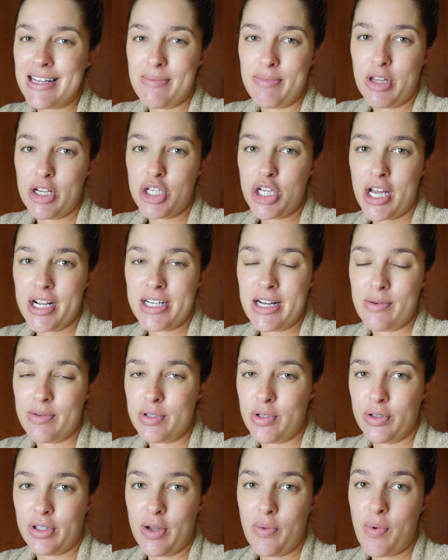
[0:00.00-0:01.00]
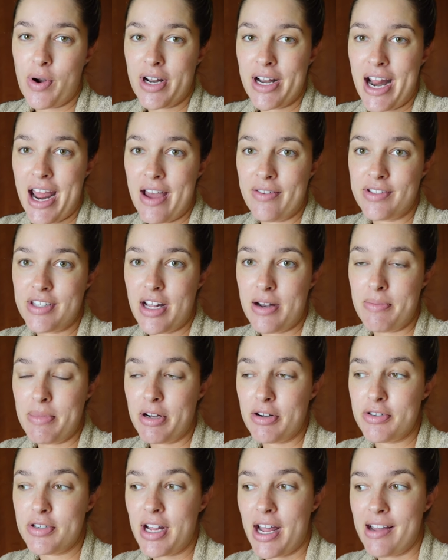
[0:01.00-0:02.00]
time they checked, I was only one and a half
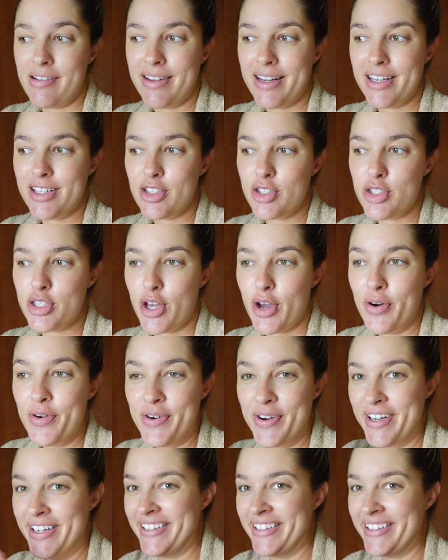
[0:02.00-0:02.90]
centimeters dilated. So,